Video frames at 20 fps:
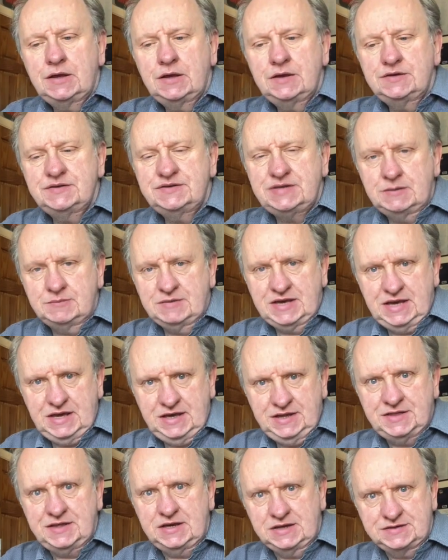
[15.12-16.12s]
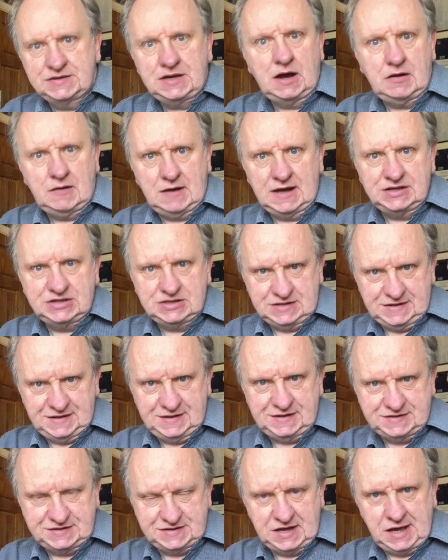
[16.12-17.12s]
Some key things are actually
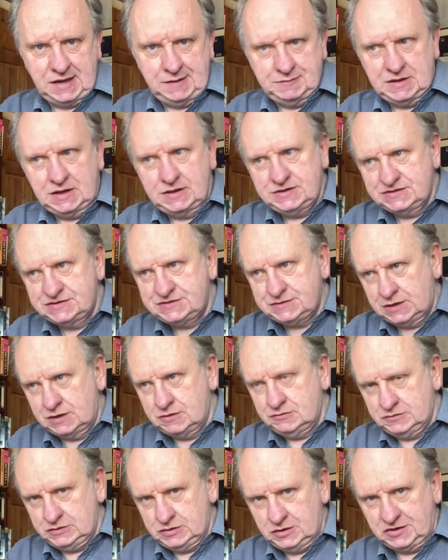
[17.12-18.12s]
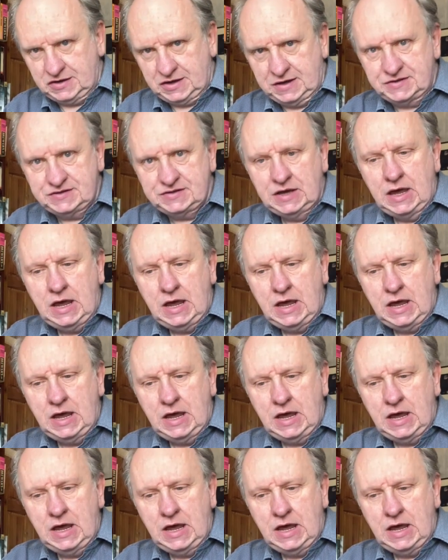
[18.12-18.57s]
the same. They just don't look it.